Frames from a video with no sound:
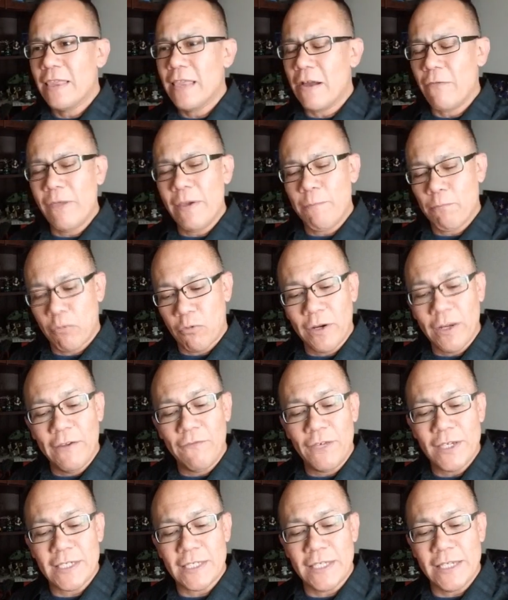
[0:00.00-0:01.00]
that we
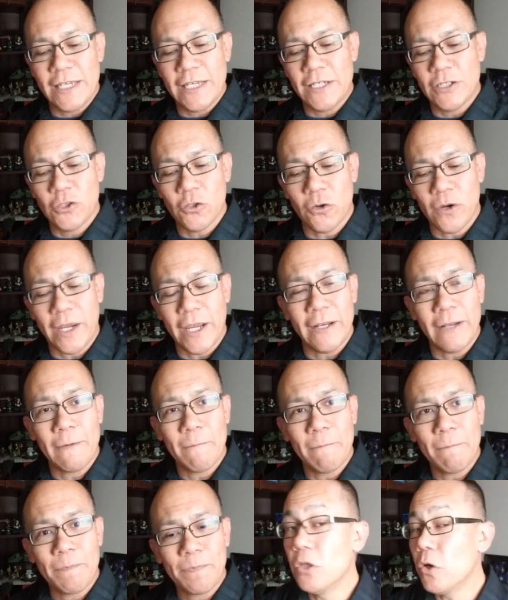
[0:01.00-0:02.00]
previously enjoyed.
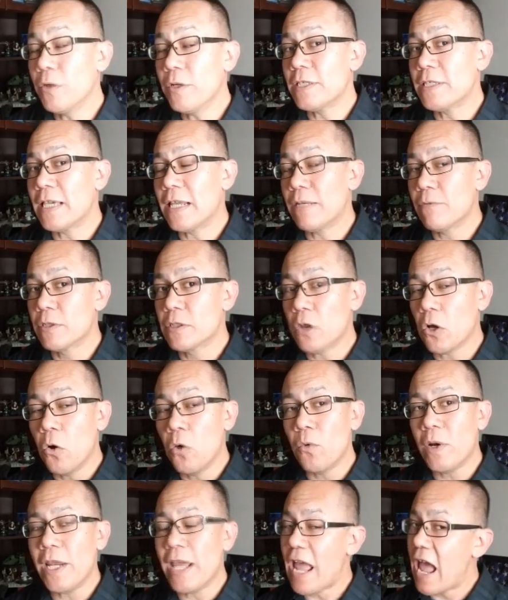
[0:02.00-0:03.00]
Notice that it was
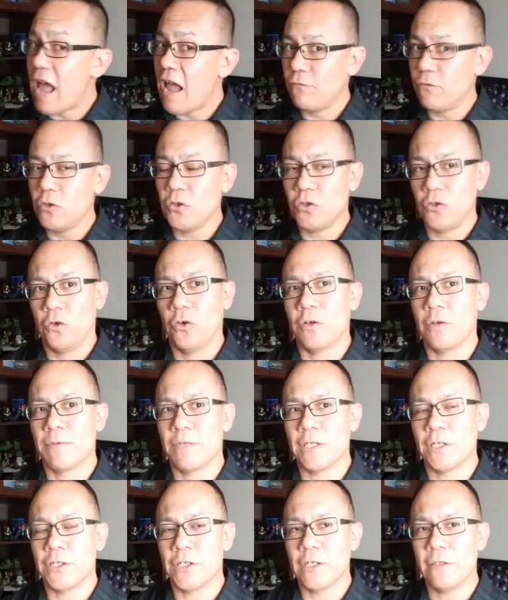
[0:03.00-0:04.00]
only after
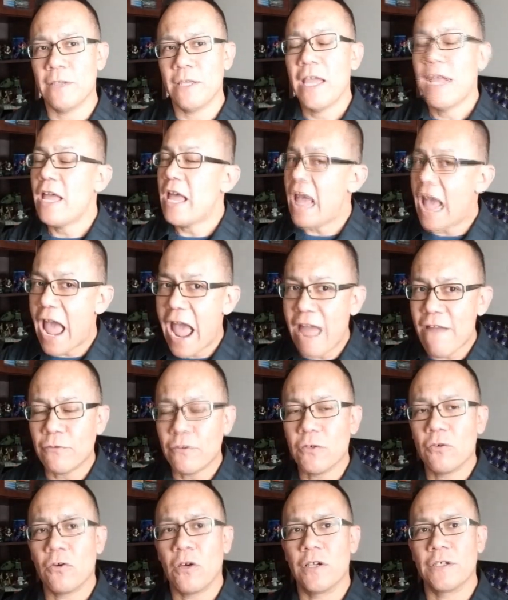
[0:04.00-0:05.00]
circumcision,
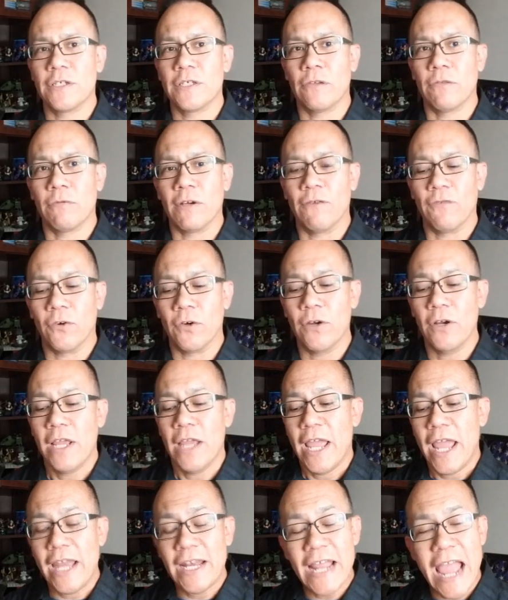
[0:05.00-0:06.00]
after crossing the river,
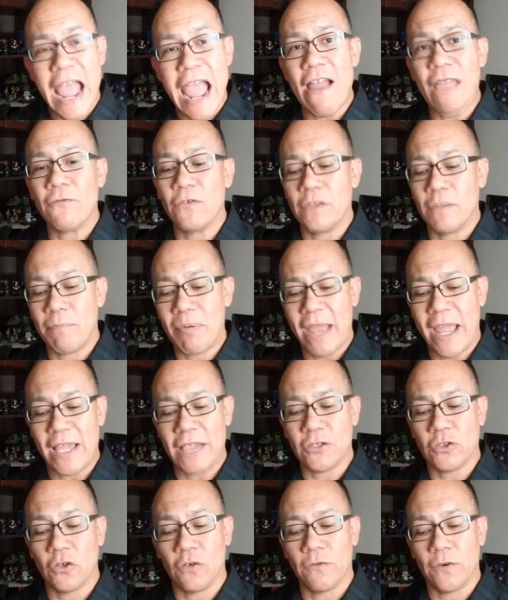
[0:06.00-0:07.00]
and after the
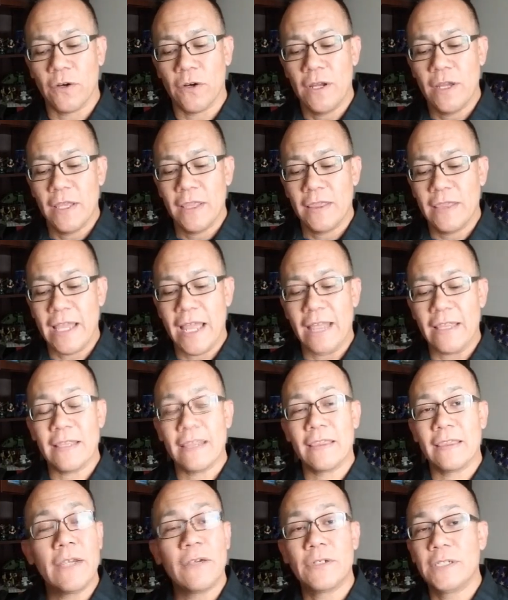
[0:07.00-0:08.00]
Passover that
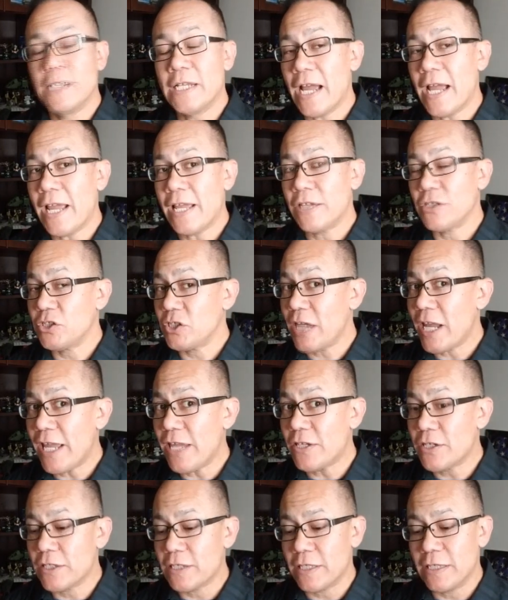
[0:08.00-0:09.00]
their diet
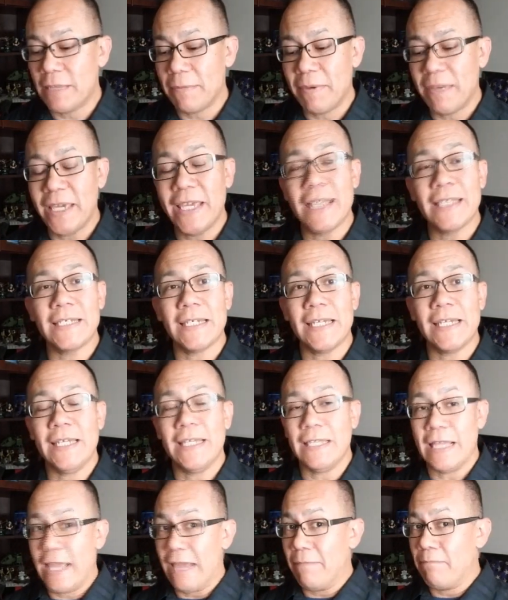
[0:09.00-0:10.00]
changes and they begin to
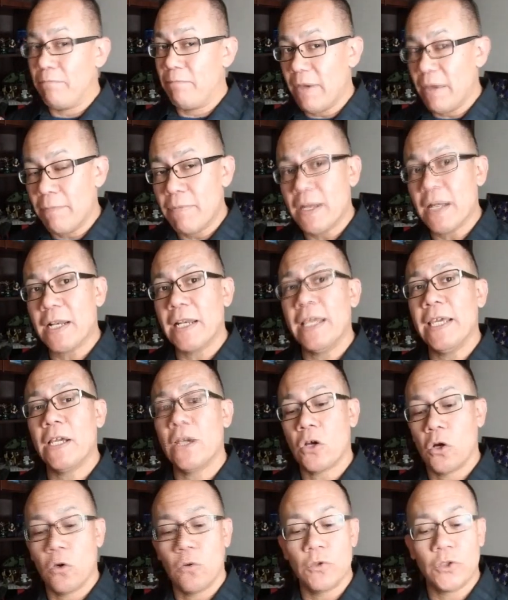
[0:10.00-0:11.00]
eat a biblically
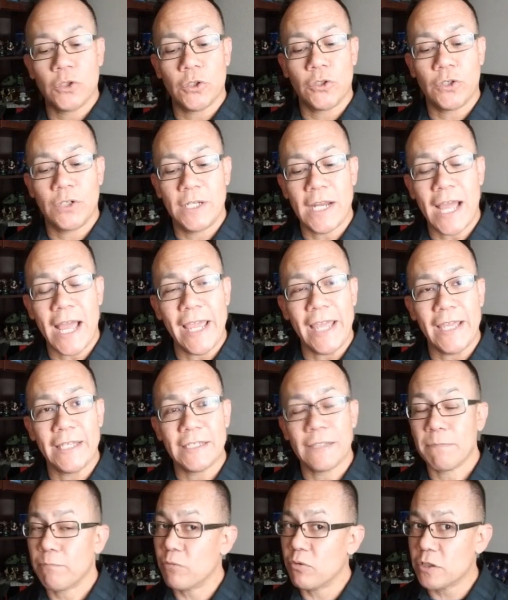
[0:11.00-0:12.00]
kosher
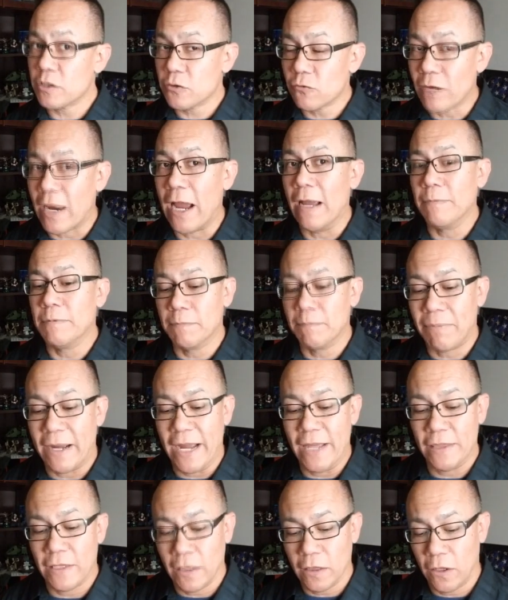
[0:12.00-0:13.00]
diet prescribed
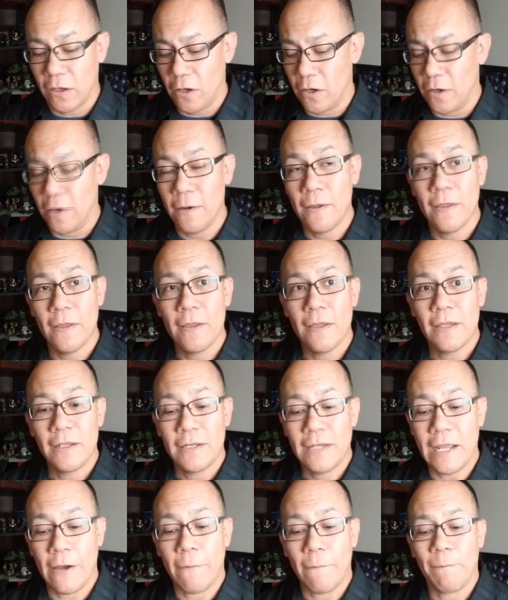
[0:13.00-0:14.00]
by the law.
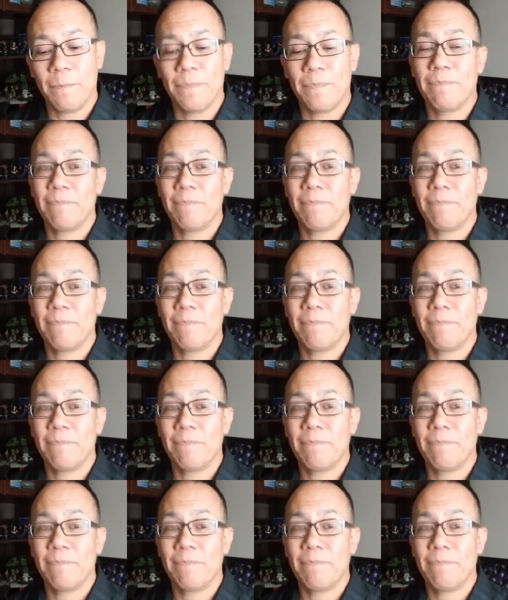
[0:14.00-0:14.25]
Now,